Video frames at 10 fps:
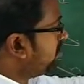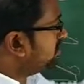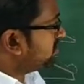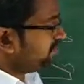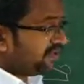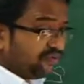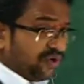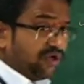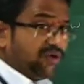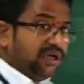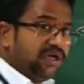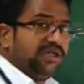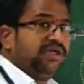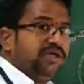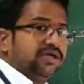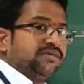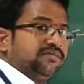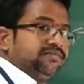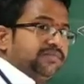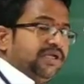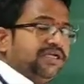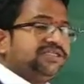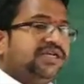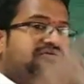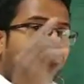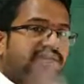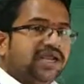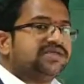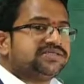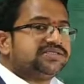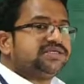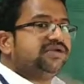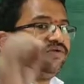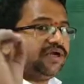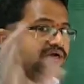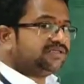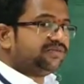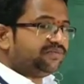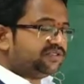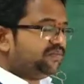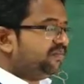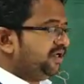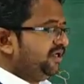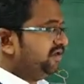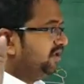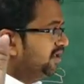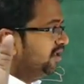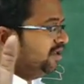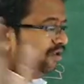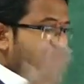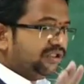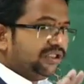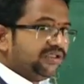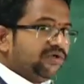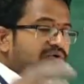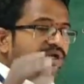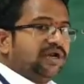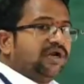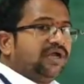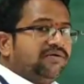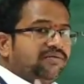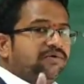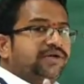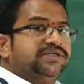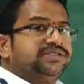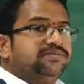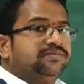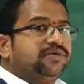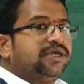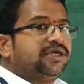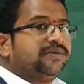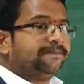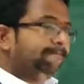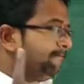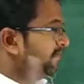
concept that what you are learning here. Each and every class, each and every concept is important. Don't think that we are not having board exam. Okay,